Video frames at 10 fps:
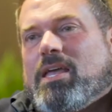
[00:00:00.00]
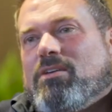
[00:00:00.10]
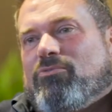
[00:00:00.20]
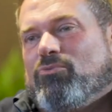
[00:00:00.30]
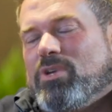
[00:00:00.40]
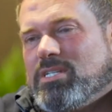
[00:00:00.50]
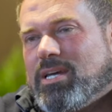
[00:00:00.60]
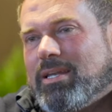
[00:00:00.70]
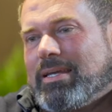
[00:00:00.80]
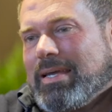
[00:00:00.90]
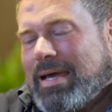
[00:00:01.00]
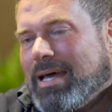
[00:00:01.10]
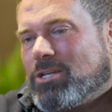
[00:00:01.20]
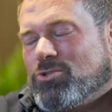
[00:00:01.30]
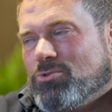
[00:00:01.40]
If a retailer
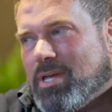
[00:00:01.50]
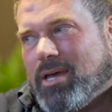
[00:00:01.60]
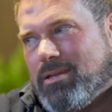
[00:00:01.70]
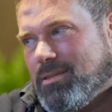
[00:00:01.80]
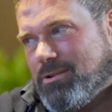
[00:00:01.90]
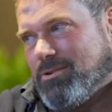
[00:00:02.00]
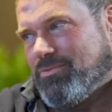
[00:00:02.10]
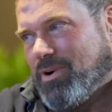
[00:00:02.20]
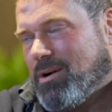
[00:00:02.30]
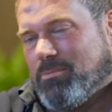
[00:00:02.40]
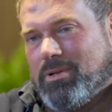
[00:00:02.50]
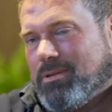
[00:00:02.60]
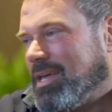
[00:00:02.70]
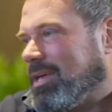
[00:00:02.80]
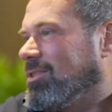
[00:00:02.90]
can't do that in their
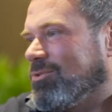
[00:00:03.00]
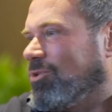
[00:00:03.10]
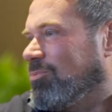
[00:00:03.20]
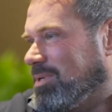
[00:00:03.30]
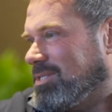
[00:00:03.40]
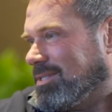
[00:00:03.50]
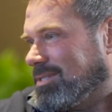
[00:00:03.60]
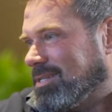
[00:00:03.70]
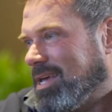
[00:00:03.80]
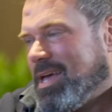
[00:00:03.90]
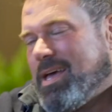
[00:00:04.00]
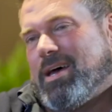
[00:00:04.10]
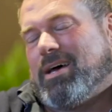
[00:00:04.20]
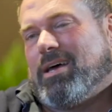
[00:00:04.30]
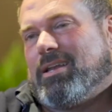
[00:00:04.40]
environment, they're in the wrong business.
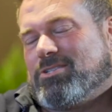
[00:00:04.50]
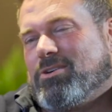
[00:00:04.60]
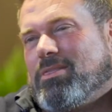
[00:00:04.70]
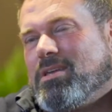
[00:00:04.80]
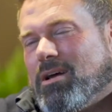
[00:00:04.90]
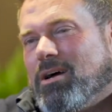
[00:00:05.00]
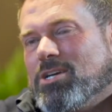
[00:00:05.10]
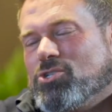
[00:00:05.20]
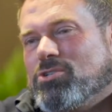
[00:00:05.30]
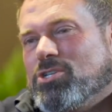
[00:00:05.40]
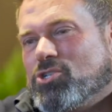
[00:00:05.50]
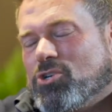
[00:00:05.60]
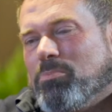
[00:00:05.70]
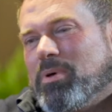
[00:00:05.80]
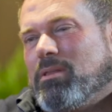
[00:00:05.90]
Uh, and so I think a high street
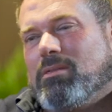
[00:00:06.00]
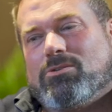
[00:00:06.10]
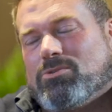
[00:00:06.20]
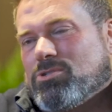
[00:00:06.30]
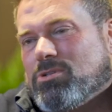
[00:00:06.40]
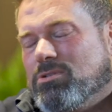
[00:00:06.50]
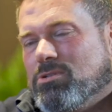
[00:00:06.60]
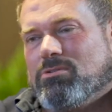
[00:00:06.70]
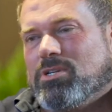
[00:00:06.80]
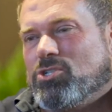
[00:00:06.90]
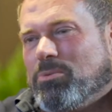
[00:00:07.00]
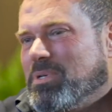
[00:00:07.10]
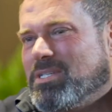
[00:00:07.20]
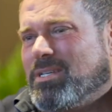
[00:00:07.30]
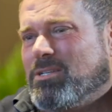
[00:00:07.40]
shop, and I think to a certain degree,
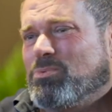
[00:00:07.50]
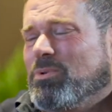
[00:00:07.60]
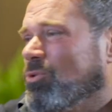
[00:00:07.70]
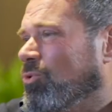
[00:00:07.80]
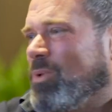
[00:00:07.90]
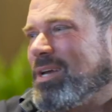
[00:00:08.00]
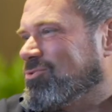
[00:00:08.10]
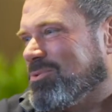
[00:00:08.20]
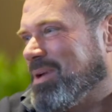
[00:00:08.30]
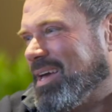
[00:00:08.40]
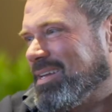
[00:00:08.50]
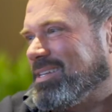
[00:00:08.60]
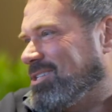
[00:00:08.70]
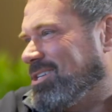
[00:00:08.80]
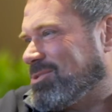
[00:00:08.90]
shopping centres will always remain.
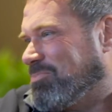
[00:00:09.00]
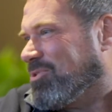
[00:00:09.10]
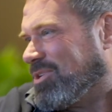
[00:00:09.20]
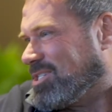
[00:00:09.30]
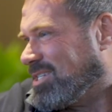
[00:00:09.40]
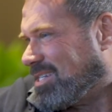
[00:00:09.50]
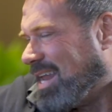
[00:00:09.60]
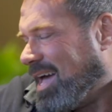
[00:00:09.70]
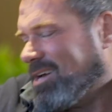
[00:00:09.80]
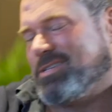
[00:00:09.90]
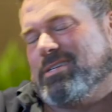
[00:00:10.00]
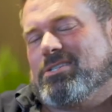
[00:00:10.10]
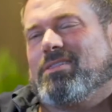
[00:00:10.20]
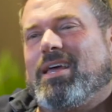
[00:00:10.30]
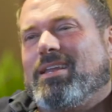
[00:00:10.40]
It's an experience, it's an outing.
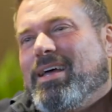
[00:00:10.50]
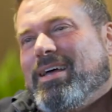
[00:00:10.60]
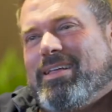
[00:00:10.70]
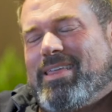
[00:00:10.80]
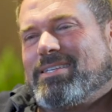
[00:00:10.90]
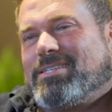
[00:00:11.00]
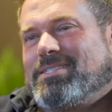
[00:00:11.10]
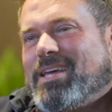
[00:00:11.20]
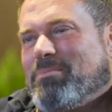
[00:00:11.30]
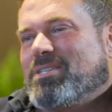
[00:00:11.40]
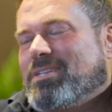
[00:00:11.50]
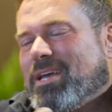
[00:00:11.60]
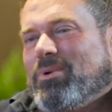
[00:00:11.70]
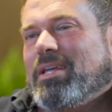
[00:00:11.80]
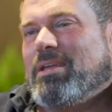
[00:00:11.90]
So that that's the same as
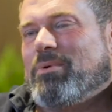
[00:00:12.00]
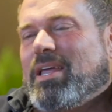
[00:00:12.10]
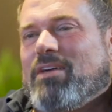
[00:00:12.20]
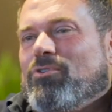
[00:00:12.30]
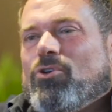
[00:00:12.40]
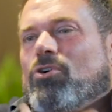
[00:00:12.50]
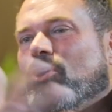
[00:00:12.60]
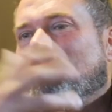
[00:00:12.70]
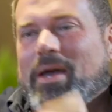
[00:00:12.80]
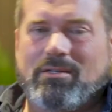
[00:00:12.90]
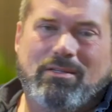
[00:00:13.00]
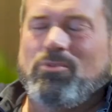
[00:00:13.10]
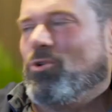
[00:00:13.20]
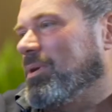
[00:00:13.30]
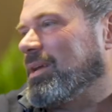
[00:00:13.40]
saying, will anyone ever not go back to the
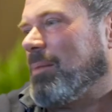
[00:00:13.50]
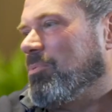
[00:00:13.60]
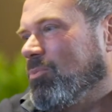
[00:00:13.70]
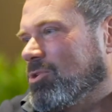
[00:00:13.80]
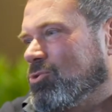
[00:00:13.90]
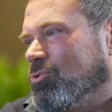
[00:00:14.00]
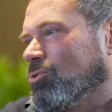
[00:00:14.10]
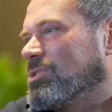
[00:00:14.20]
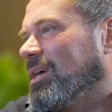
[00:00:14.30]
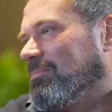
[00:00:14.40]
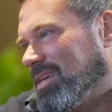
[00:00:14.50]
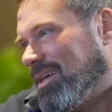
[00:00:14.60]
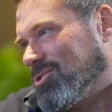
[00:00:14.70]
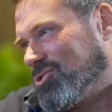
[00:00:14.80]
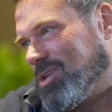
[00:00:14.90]
Melbourne Cup and watch a horse come
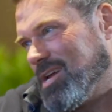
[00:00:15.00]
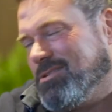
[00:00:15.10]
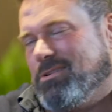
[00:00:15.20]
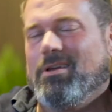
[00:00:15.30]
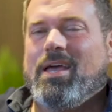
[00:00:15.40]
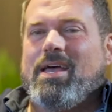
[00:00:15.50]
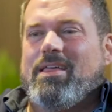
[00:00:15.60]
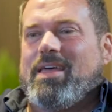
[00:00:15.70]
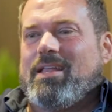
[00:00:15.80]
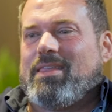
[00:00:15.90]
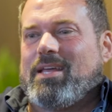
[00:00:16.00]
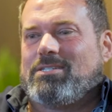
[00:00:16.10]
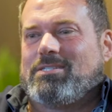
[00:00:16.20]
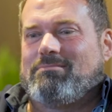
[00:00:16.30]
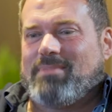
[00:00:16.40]
down the straight? You know, that
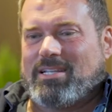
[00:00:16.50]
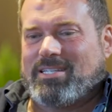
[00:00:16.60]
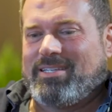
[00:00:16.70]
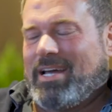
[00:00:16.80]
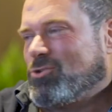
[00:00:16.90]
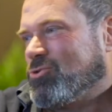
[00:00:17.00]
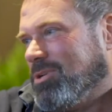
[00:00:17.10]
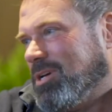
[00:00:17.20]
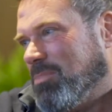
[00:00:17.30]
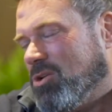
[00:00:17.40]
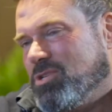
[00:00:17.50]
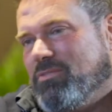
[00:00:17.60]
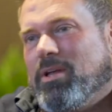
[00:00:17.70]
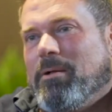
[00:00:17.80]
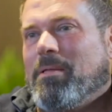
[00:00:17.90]
that's that's guttural
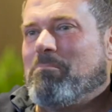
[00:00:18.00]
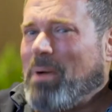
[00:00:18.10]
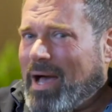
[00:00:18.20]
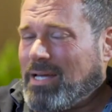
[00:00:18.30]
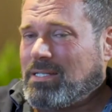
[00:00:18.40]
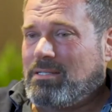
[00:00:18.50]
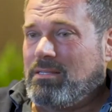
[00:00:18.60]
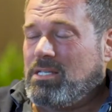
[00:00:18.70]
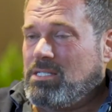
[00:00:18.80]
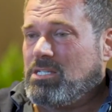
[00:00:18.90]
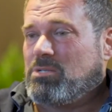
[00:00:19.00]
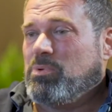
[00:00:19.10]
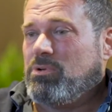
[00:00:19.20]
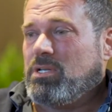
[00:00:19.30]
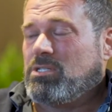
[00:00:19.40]
emotive. But this
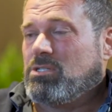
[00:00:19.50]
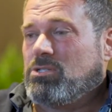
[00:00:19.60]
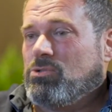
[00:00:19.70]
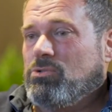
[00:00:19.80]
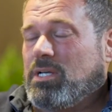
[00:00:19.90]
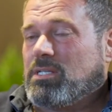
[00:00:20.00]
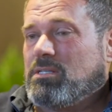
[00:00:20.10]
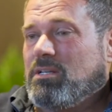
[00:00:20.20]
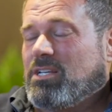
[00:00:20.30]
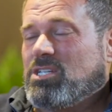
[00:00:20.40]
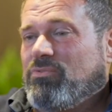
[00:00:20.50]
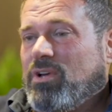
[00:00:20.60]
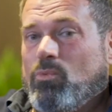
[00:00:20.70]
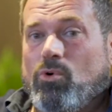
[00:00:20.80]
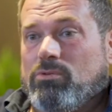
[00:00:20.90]
experience has taught us that actually, if
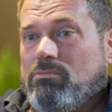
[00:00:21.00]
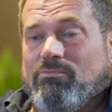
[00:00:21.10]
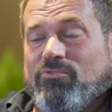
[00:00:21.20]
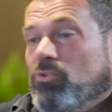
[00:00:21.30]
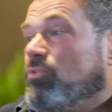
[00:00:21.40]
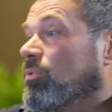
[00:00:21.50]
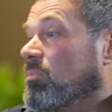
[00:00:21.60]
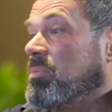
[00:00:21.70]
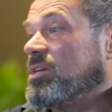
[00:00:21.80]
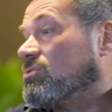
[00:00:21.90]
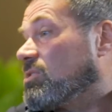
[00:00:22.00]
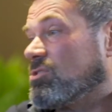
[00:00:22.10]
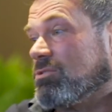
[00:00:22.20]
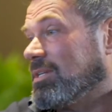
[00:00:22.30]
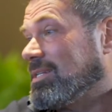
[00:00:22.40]
I want food from the best
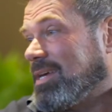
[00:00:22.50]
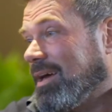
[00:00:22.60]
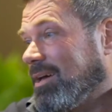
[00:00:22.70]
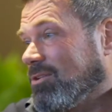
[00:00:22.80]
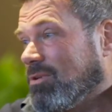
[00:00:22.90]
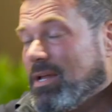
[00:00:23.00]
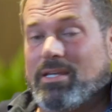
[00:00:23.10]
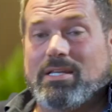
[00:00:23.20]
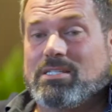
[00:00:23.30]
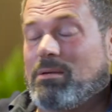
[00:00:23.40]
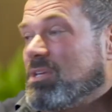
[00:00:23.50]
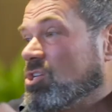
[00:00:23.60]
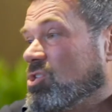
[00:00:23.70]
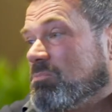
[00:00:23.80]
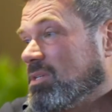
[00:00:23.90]
restaurant in town or I need something
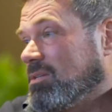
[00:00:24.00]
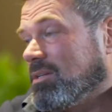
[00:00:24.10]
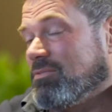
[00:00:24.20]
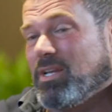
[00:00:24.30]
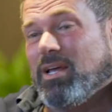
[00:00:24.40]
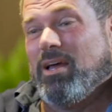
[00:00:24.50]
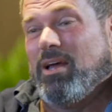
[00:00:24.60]
shipped and delivered,